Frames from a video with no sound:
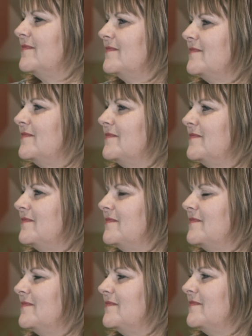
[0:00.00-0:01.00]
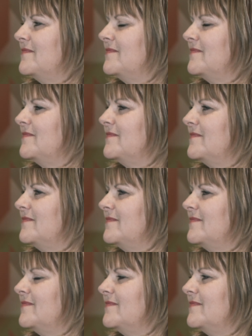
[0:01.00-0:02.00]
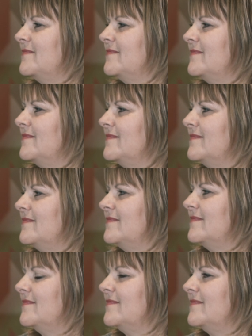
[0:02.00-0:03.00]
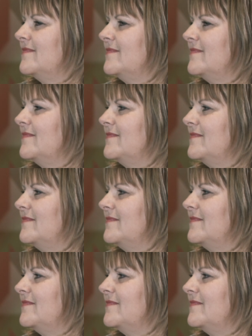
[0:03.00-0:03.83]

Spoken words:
(not speaking)